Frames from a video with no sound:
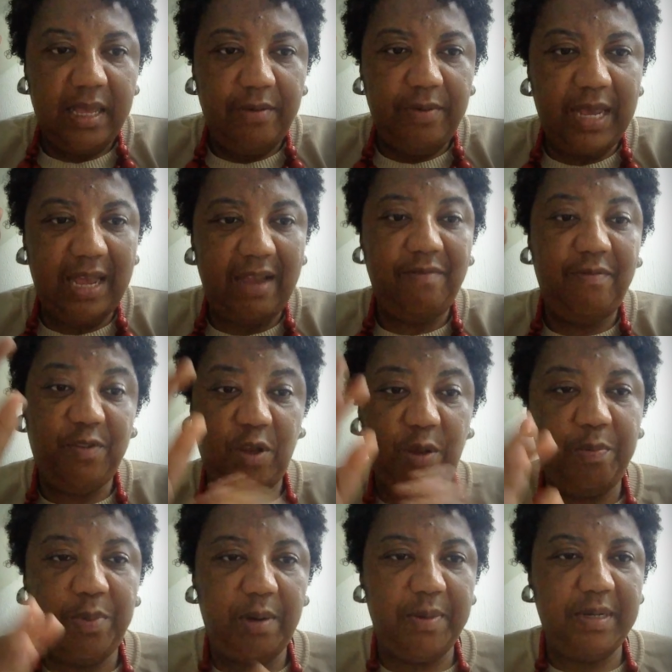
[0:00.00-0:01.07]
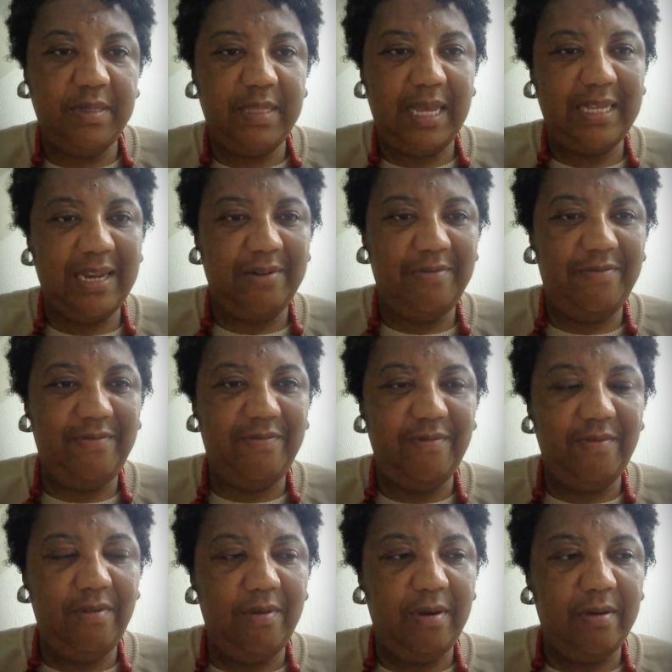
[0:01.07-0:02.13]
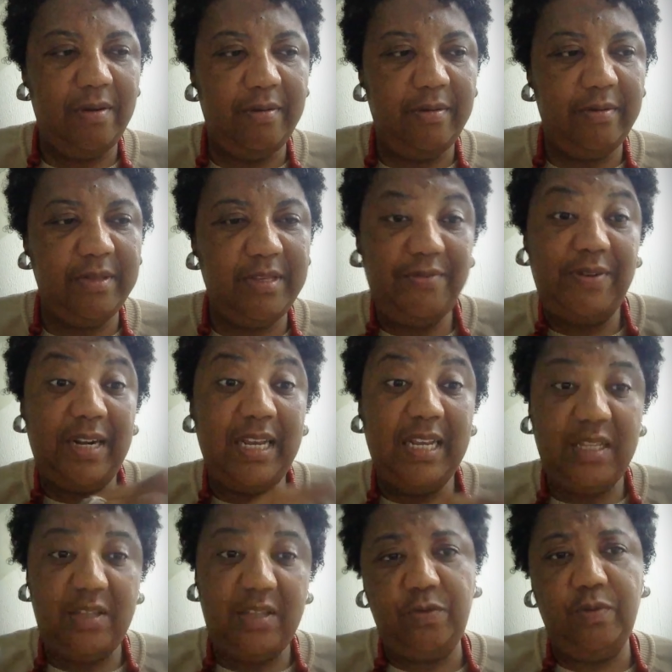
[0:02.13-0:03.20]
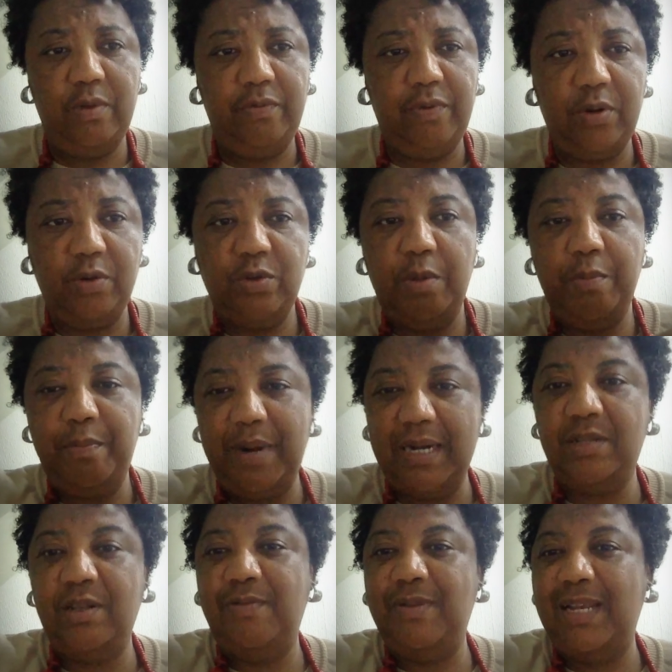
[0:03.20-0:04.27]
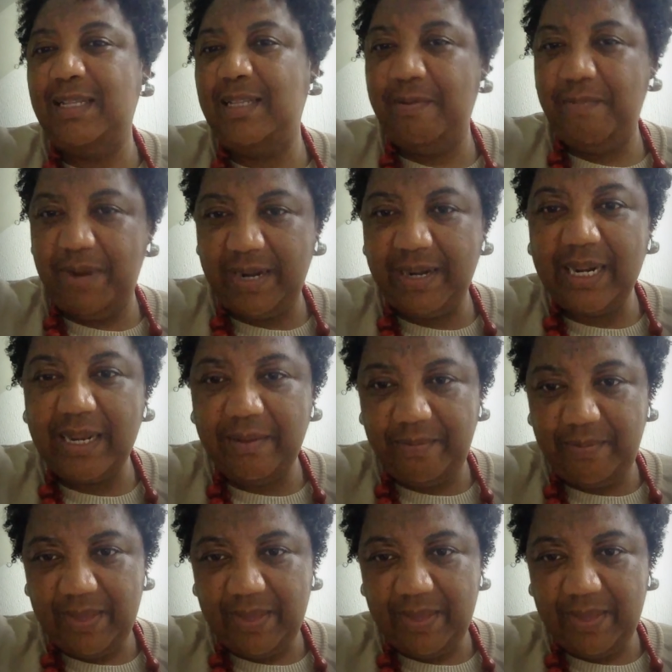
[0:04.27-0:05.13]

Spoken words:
We have some problems that are different from some parts of Latin America,